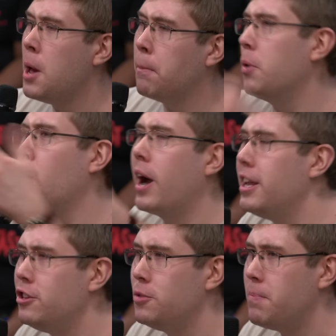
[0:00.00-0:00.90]
but why
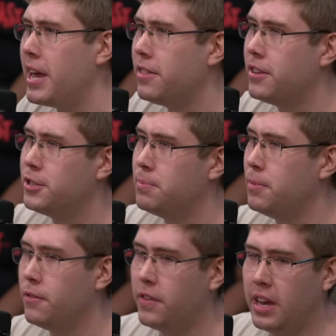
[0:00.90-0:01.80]
did you make this
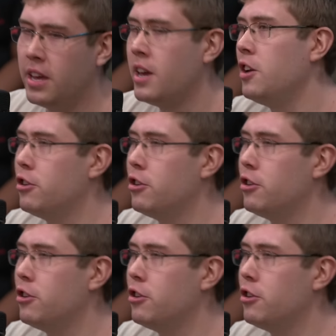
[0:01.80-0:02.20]
movie? You're